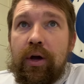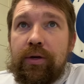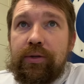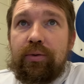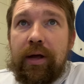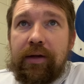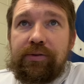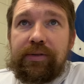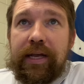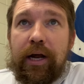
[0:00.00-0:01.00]
School
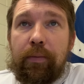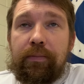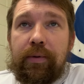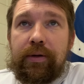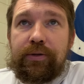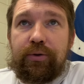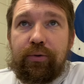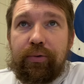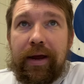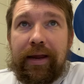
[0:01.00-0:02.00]
counselors can help to
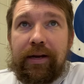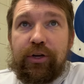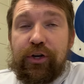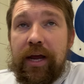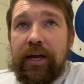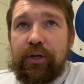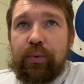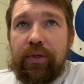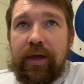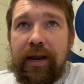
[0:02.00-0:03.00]
create change
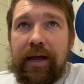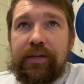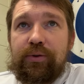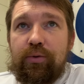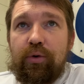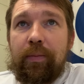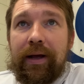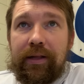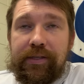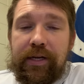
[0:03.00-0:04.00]
within a school by
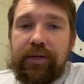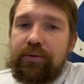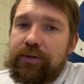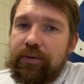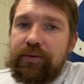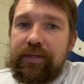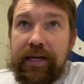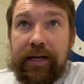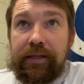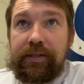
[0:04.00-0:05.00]
listening to students'
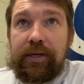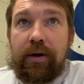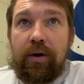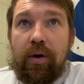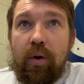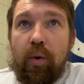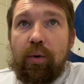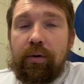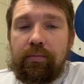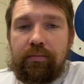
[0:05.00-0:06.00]
needs
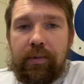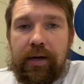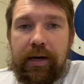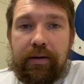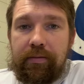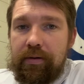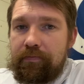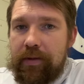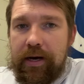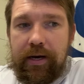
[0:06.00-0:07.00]
or
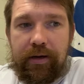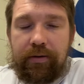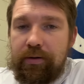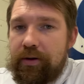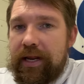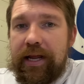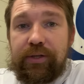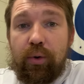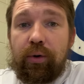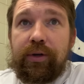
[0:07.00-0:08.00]
uh, needs
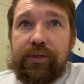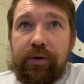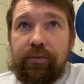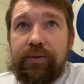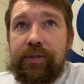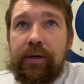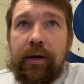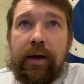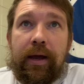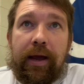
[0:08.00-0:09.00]
or concerns
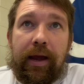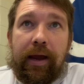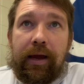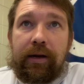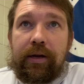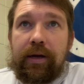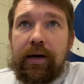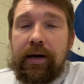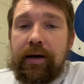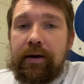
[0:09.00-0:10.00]
and
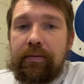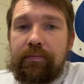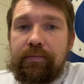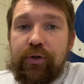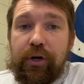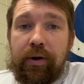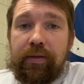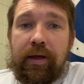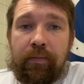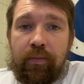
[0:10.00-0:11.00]
um, sharing
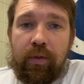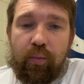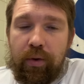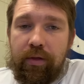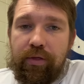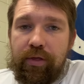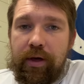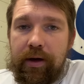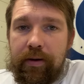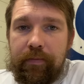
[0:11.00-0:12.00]
them with
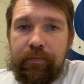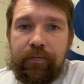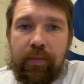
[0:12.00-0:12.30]
um,